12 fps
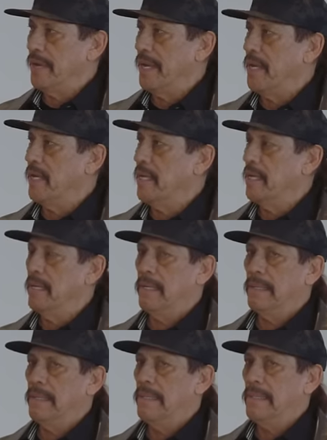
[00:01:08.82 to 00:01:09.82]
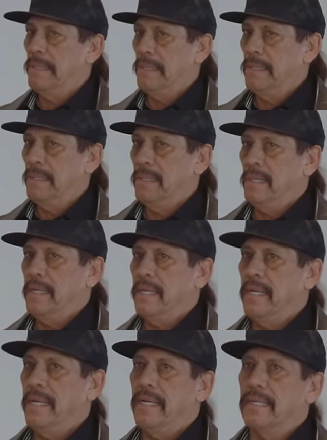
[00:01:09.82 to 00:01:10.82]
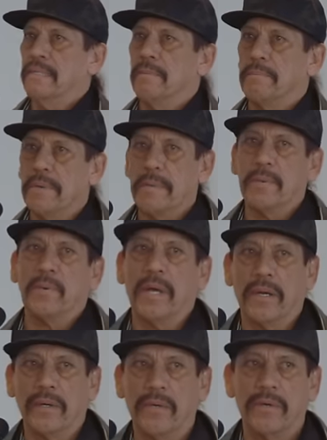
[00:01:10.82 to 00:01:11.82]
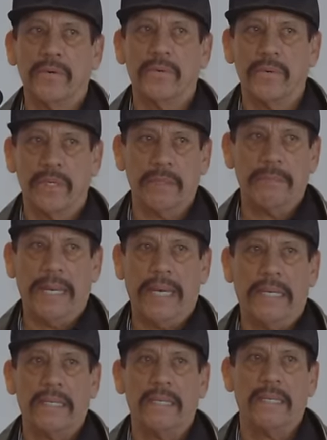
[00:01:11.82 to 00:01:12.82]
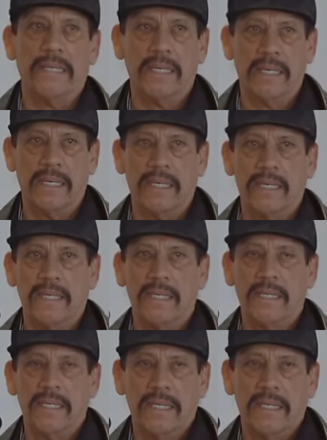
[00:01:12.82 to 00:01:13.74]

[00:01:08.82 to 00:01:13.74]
riot. And some people got hurt really bad. And